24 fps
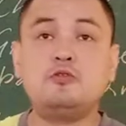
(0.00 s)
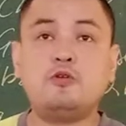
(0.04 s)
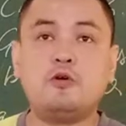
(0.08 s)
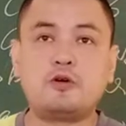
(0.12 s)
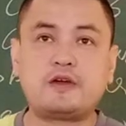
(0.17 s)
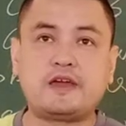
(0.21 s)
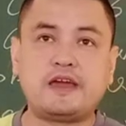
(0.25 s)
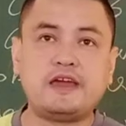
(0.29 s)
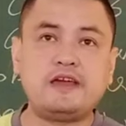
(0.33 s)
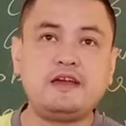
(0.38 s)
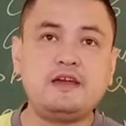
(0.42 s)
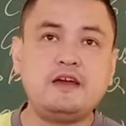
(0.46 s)

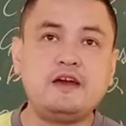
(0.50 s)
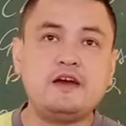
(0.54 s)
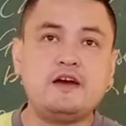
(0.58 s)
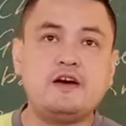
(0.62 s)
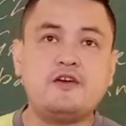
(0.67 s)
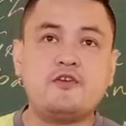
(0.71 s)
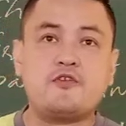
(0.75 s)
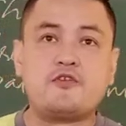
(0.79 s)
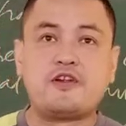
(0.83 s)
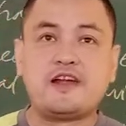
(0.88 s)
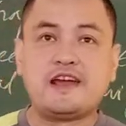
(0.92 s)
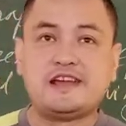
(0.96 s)
okay,
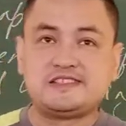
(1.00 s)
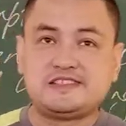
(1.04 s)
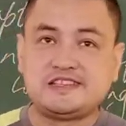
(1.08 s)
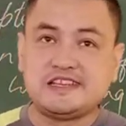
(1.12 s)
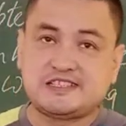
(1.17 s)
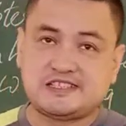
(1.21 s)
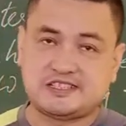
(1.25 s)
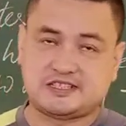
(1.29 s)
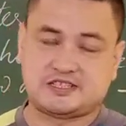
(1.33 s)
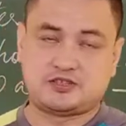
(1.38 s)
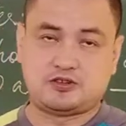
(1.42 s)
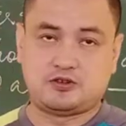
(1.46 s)

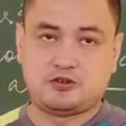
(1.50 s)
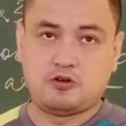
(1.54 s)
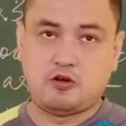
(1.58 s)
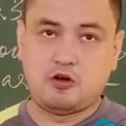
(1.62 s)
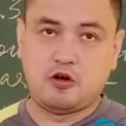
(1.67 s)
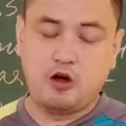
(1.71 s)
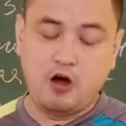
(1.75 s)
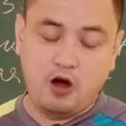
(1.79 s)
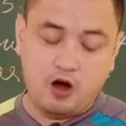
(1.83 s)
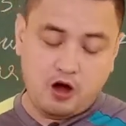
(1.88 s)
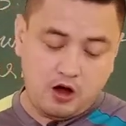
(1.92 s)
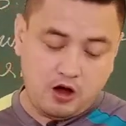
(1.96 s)
resist
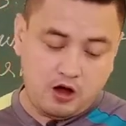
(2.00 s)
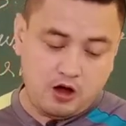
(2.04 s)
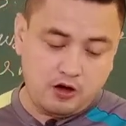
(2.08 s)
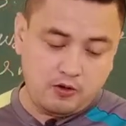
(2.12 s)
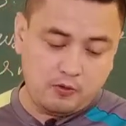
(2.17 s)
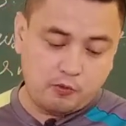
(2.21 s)
or